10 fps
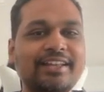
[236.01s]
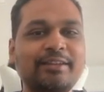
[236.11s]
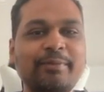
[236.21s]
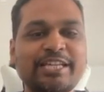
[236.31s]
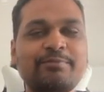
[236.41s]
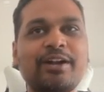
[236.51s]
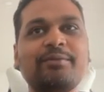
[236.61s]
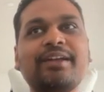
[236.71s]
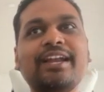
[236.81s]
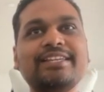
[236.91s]
the best part
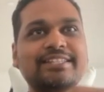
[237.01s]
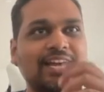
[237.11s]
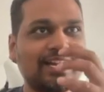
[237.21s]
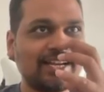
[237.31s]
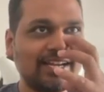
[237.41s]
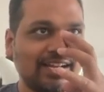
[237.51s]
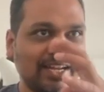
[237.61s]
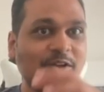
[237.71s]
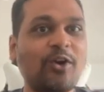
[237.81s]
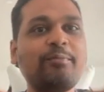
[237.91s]
of caddy is that
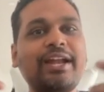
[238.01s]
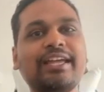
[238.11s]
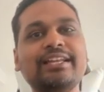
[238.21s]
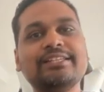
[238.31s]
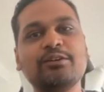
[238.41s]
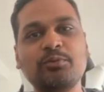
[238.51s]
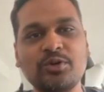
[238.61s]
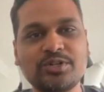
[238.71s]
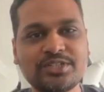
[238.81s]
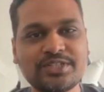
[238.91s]
it automatically
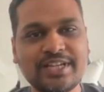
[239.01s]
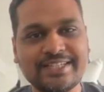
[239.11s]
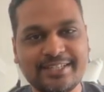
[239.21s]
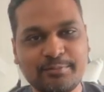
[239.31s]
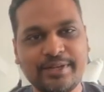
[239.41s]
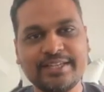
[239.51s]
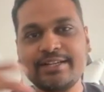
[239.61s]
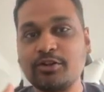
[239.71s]
supports https out of the